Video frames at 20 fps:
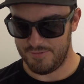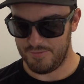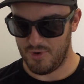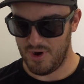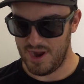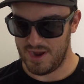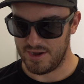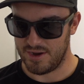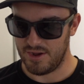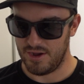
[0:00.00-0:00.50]

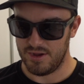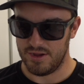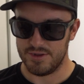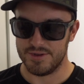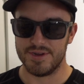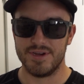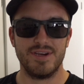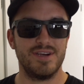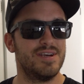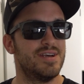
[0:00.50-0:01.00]
brand called?
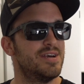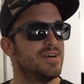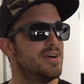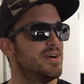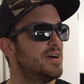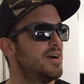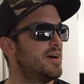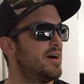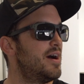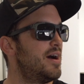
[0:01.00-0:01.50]

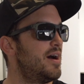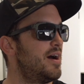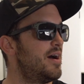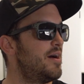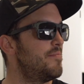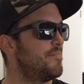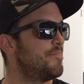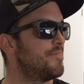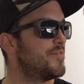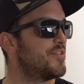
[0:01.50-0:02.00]

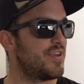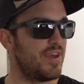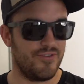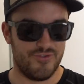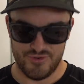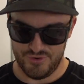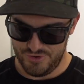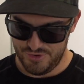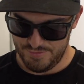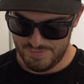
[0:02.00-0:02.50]

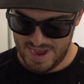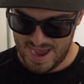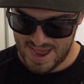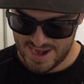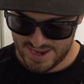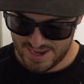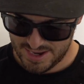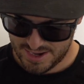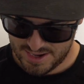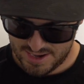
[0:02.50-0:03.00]
Central
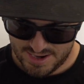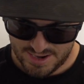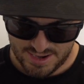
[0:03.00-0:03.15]
Pneumatic.